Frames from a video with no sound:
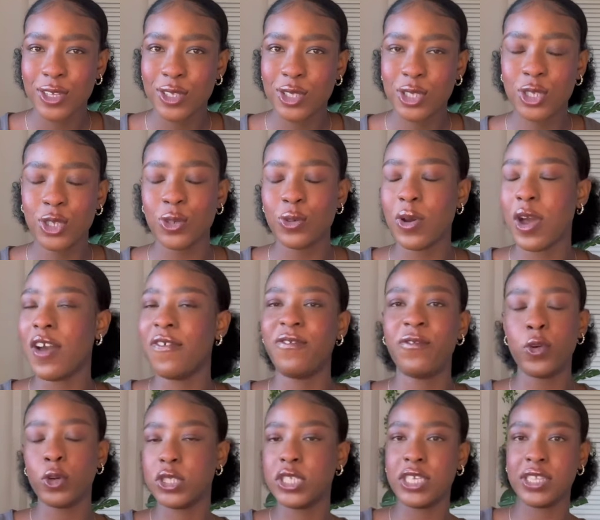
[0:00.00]
to a
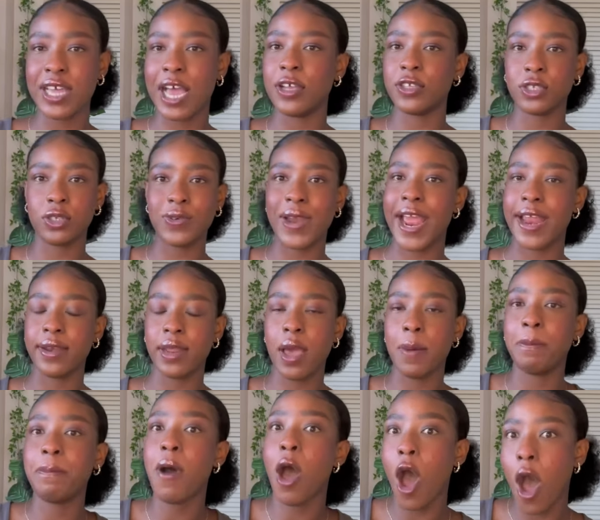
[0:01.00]
40,000 rand
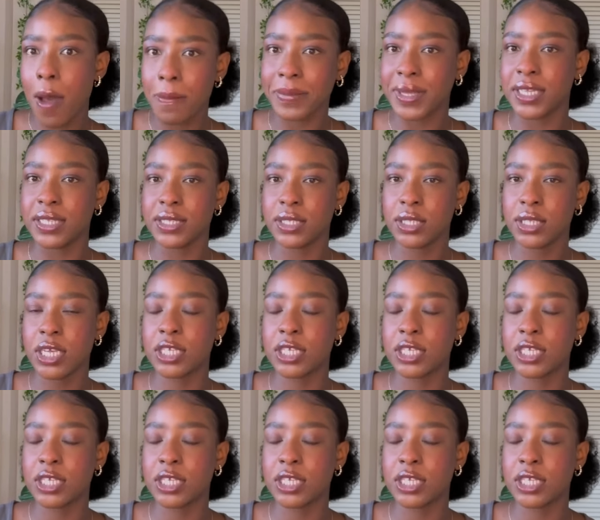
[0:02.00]
apartment,